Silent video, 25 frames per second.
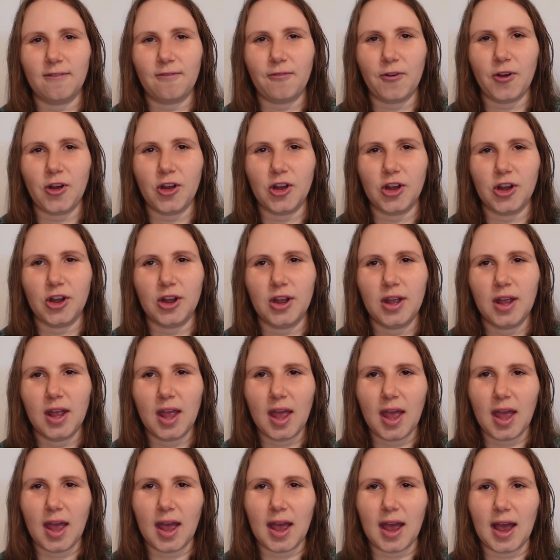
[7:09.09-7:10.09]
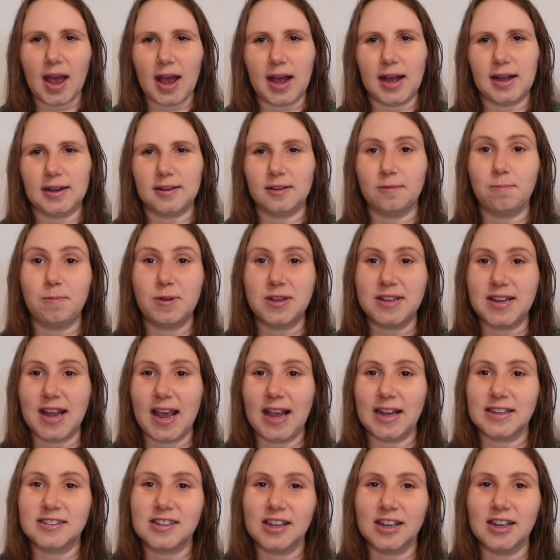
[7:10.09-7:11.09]
for her and
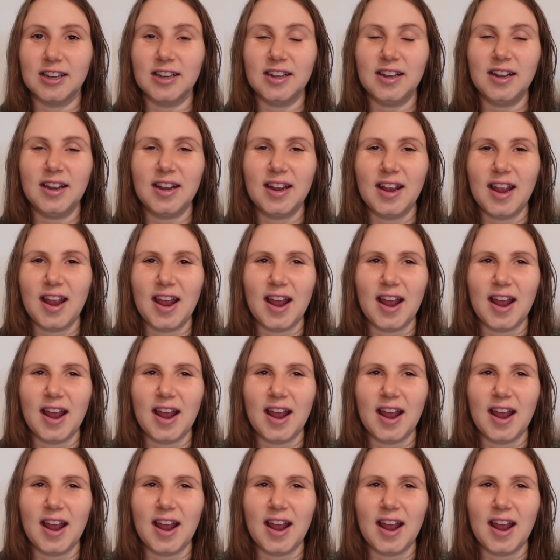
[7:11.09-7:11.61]
protect her.